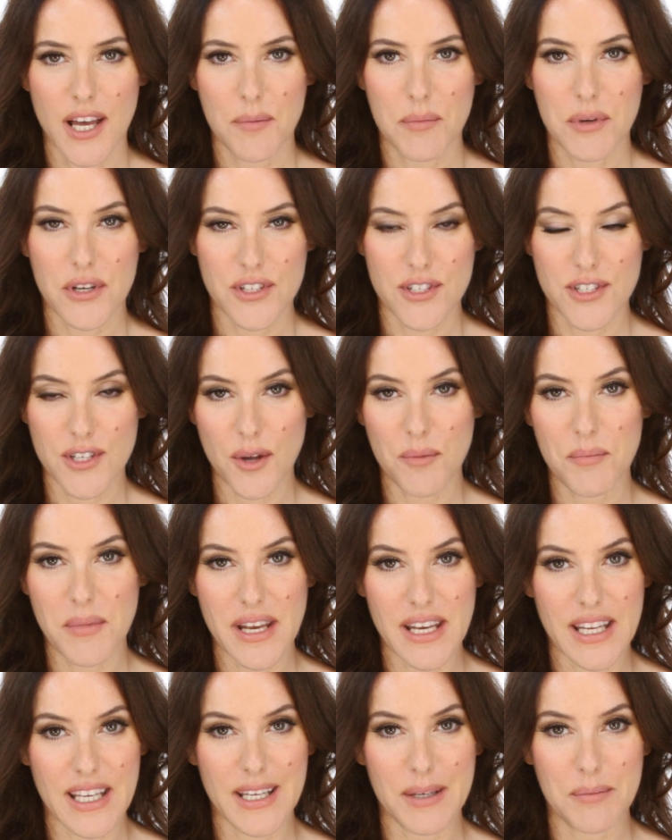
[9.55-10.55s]
because so
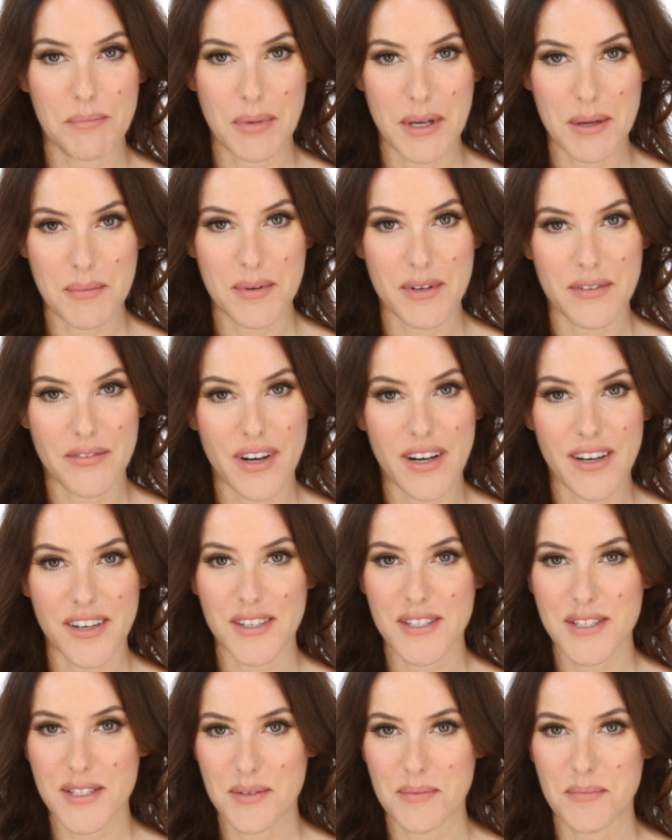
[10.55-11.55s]
many people have
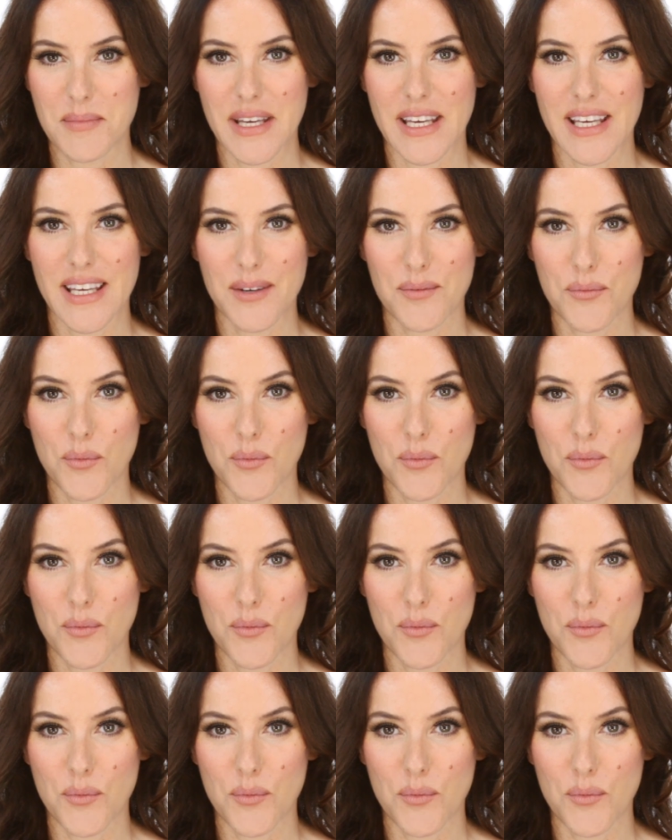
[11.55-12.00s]
asked me